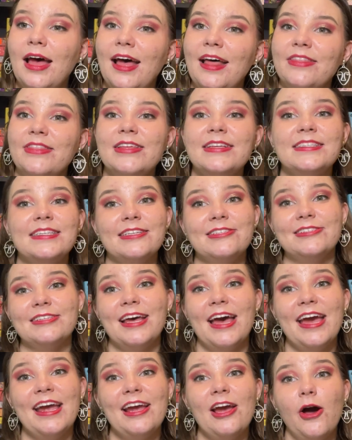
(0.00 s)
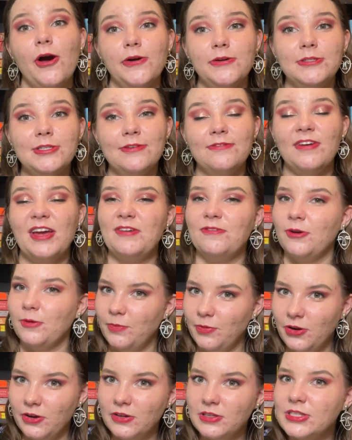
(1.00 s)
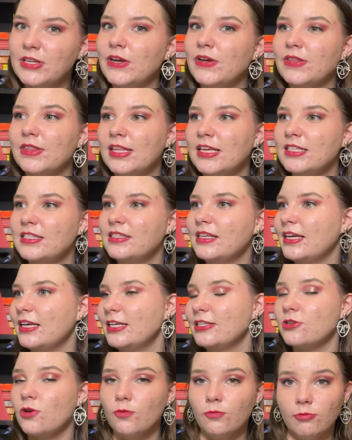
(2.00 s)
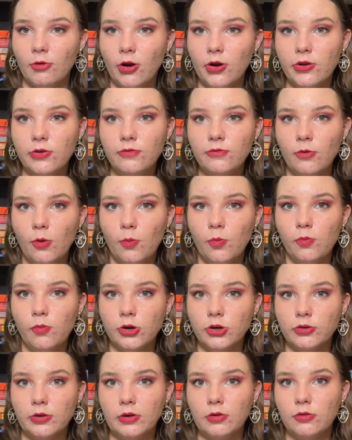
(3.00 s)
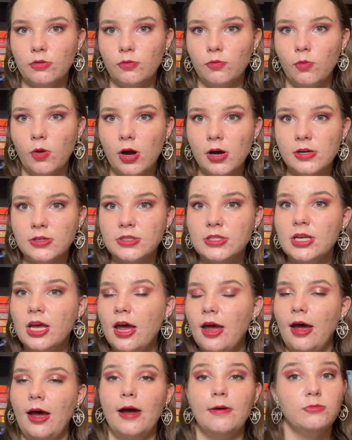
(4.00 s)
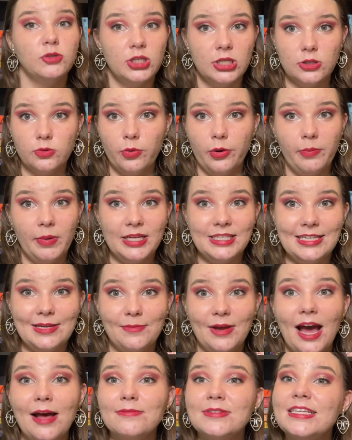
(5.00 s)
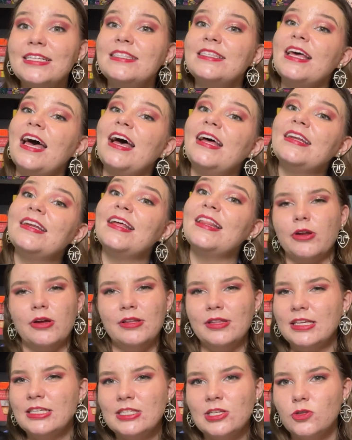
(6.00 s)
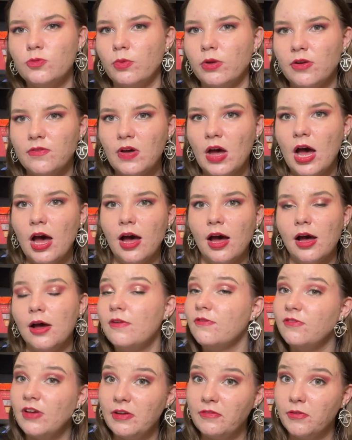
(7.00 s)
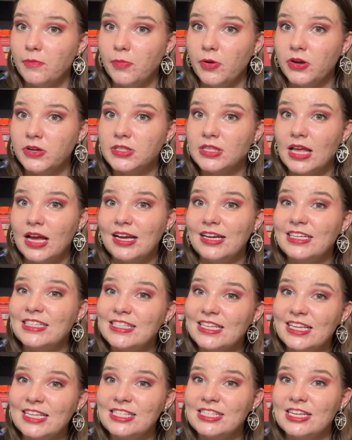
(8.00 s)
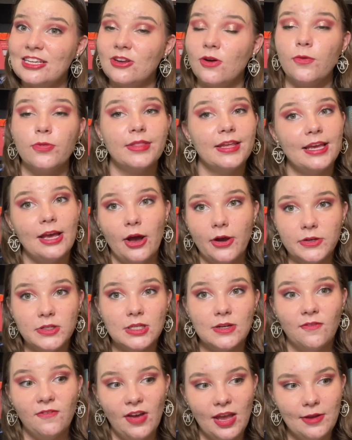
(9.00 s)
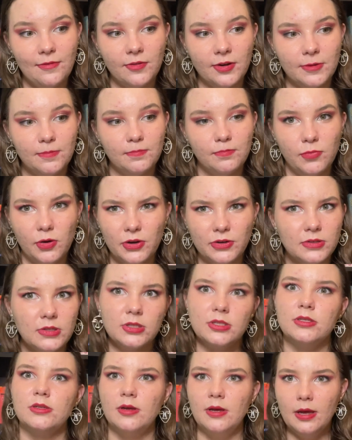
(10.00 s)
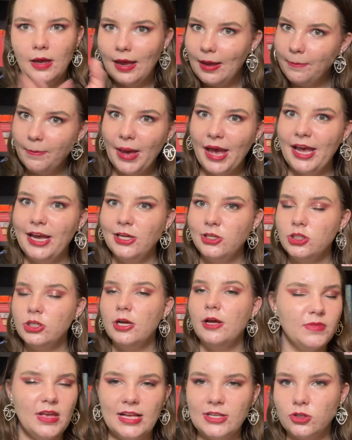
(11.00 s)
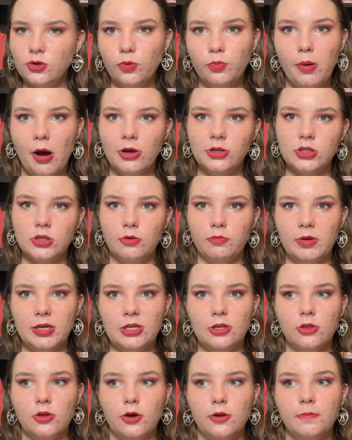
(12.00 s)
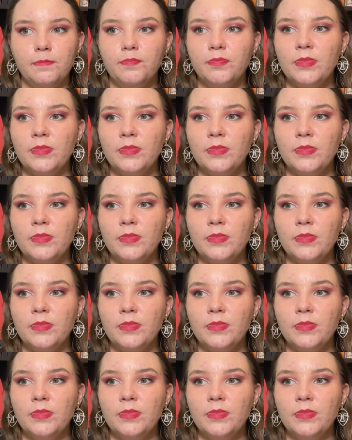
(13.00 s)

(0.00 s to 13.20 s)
This is a host favourite book. So this is Ro from Wandering Through Worlds. She is one of my team captains, and this is one of her favourite books that is listed on the host favourite books page. It's all part of the readathon.